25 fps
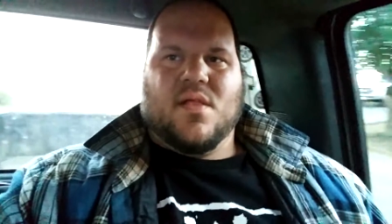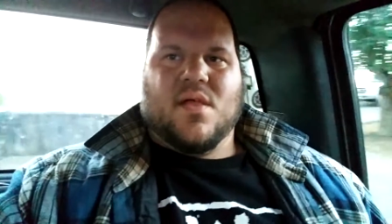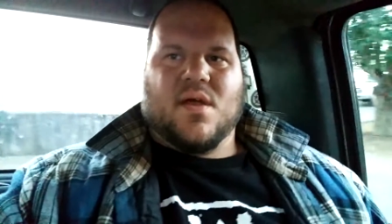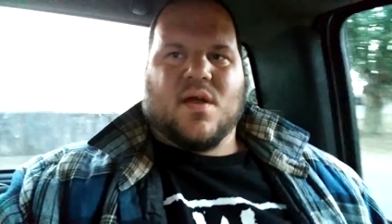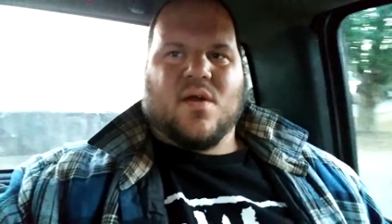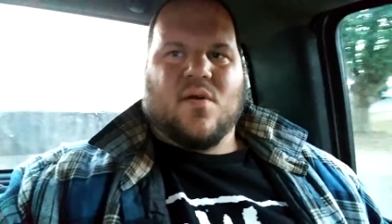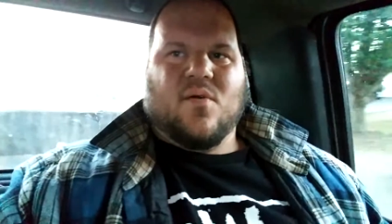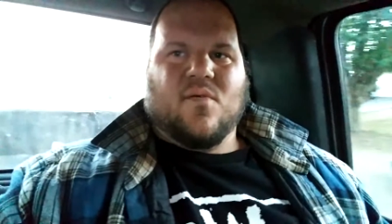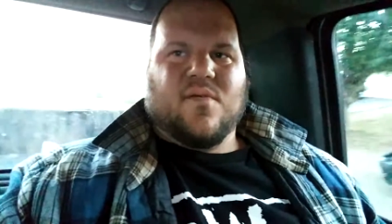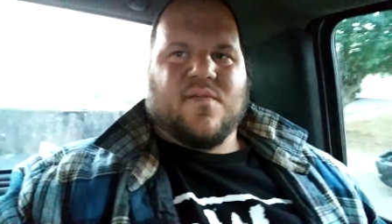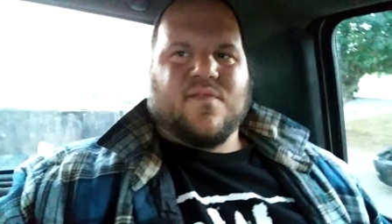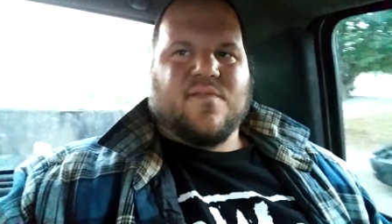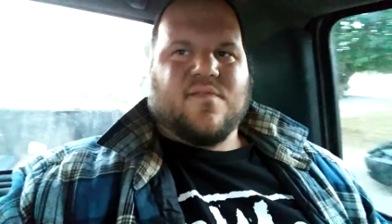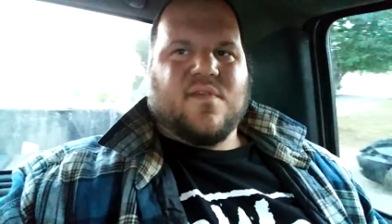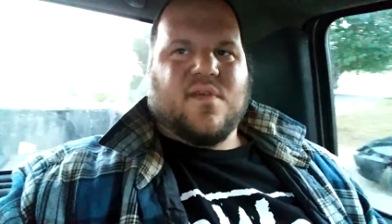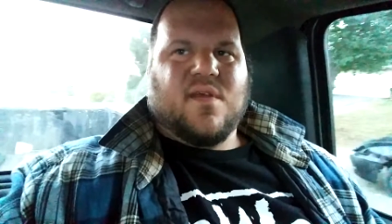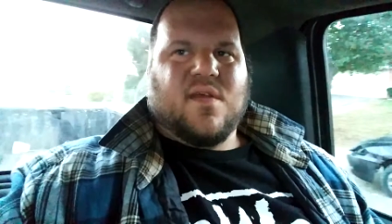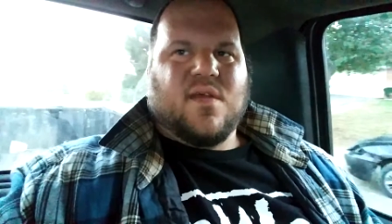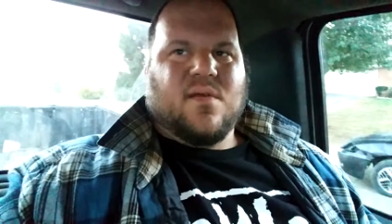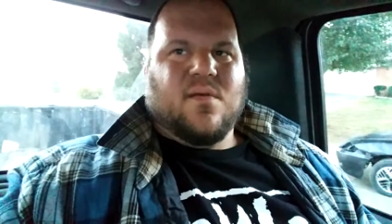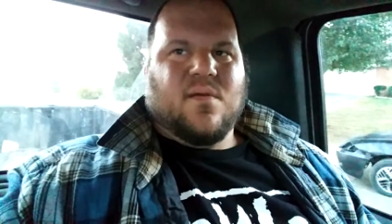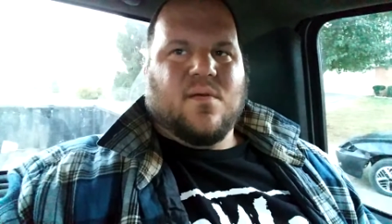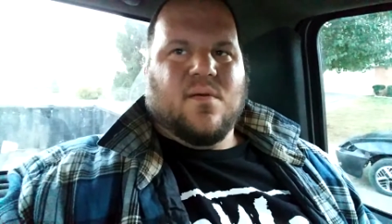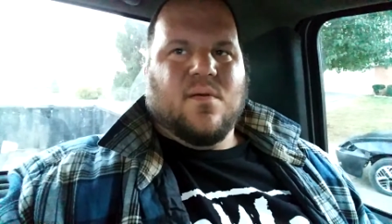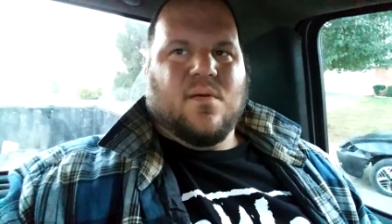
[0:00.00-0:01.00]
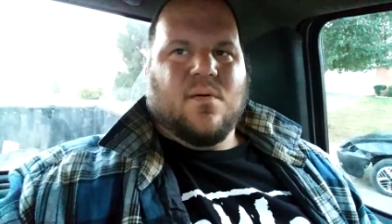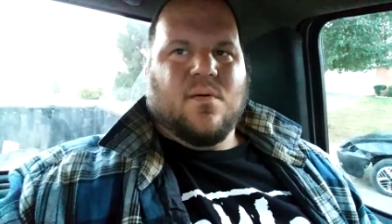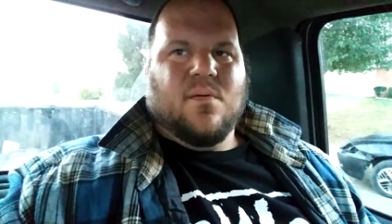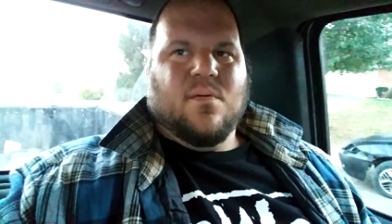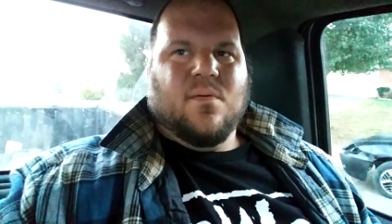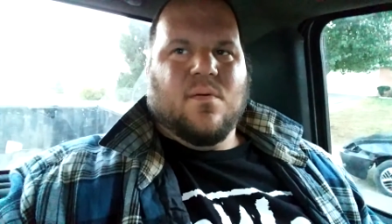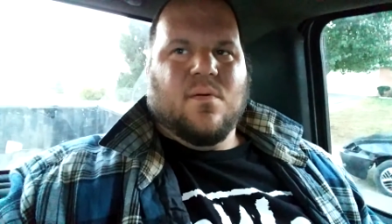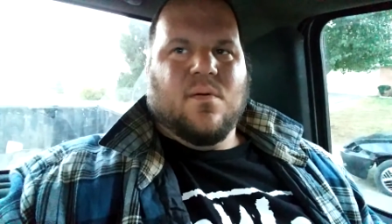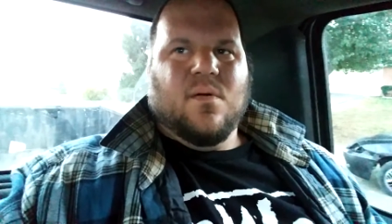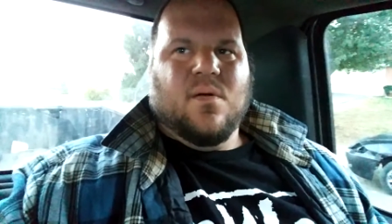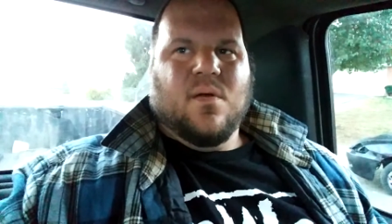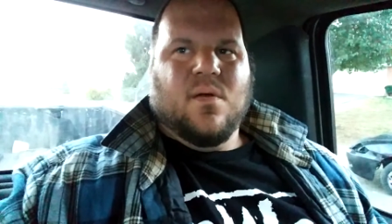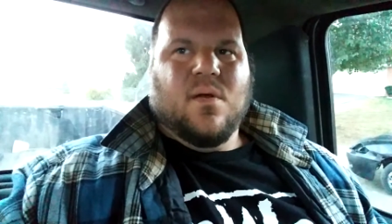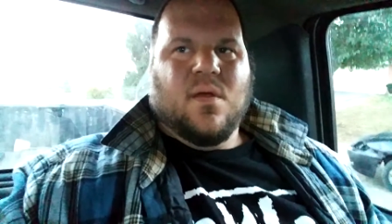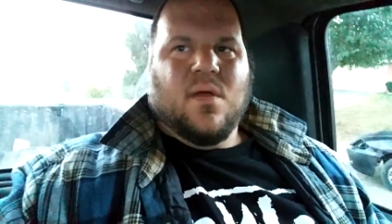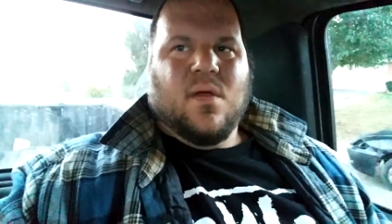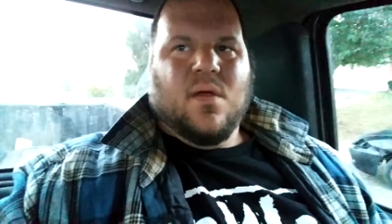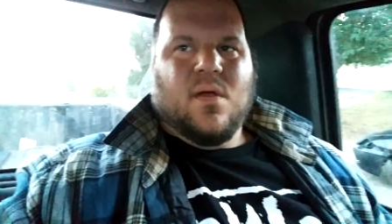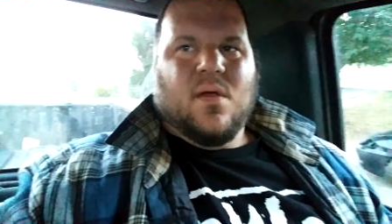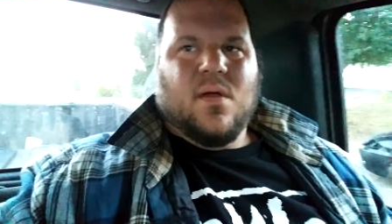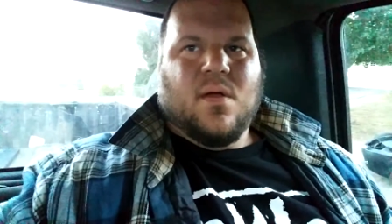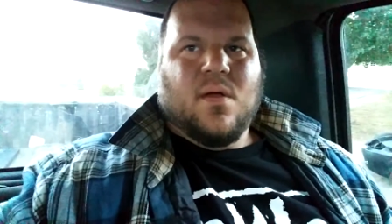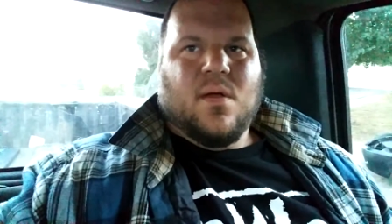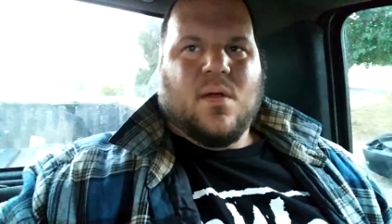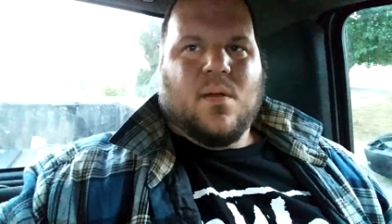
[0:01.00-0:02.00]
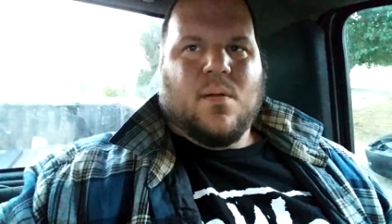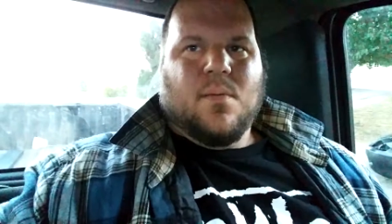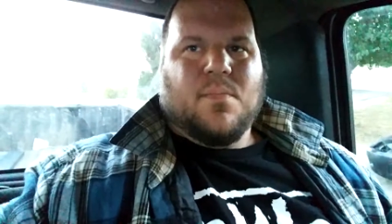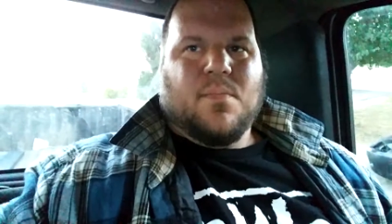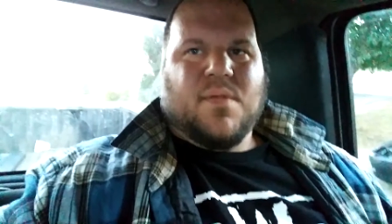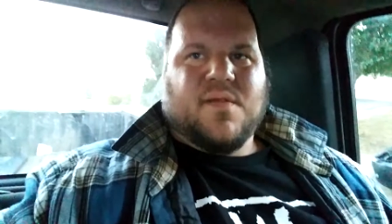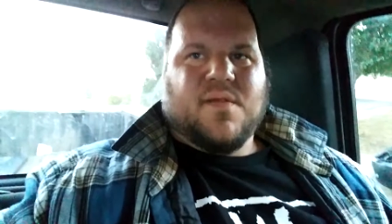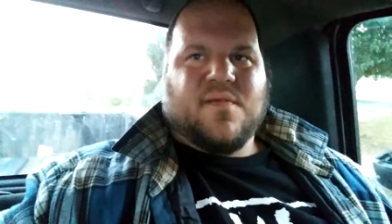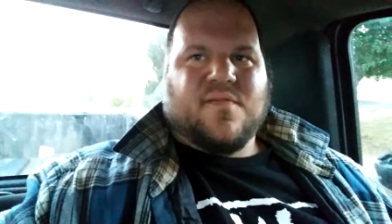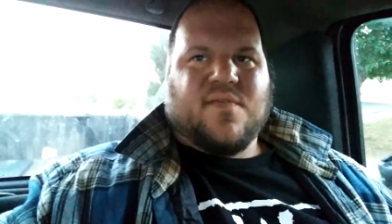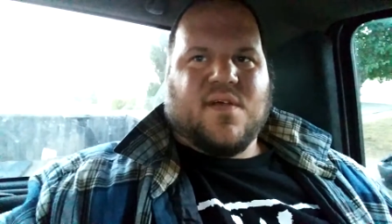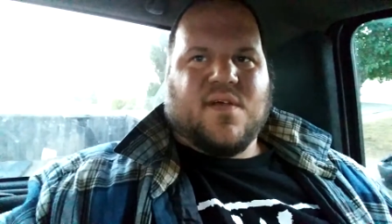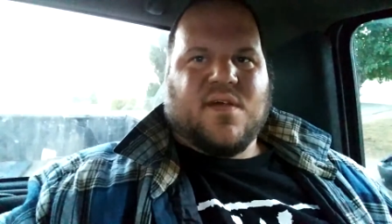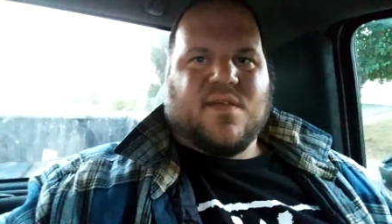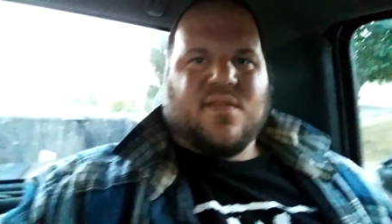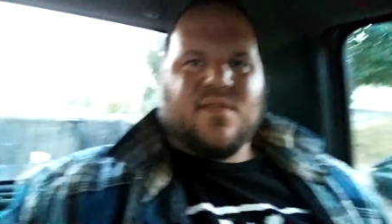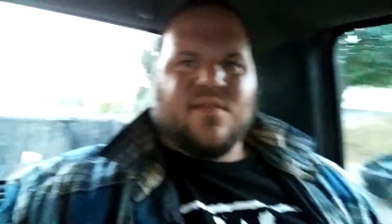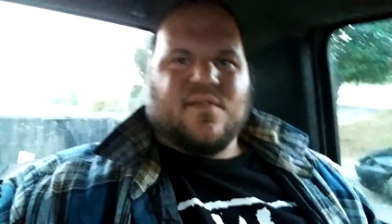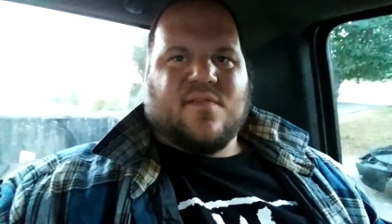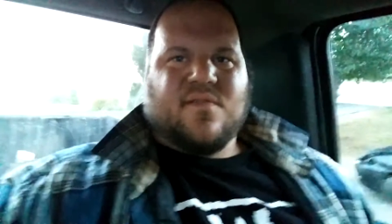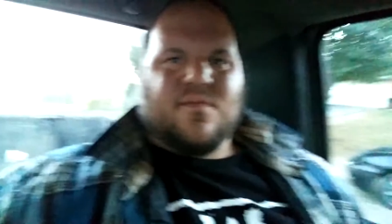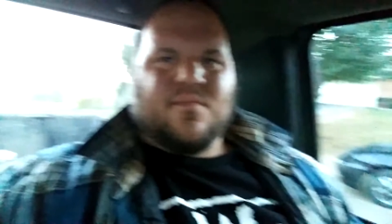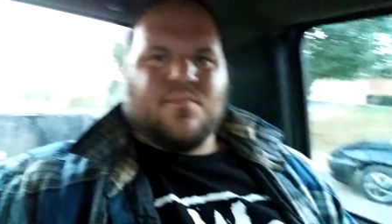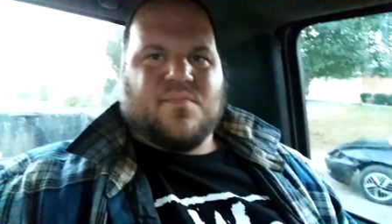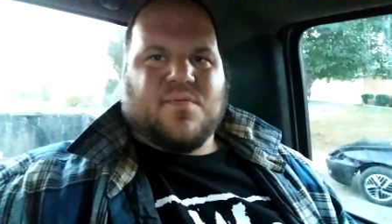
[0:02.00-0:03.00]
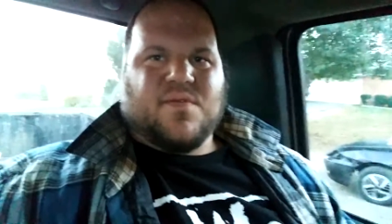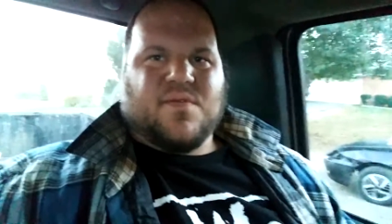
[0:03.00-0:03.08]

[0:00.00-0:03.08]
Like I always say, please like this,